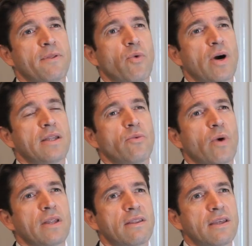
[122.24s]
the one,
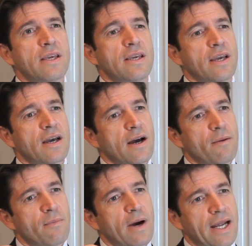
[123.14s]
one thing
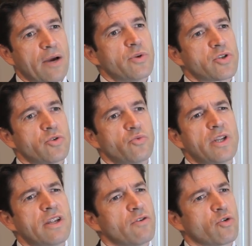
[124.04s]
um, at Harry Winston we
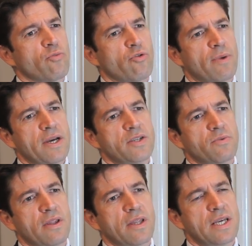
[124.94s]
never compromise
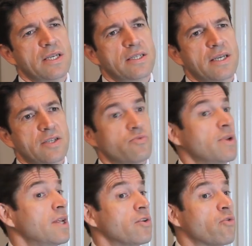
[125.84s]
with is, is
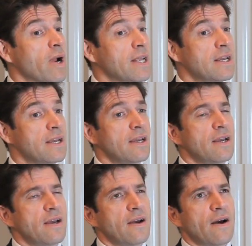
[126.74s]
really the quality.
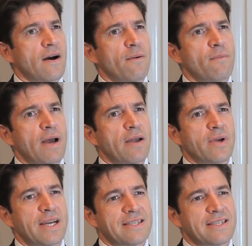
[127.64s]
Um, and when I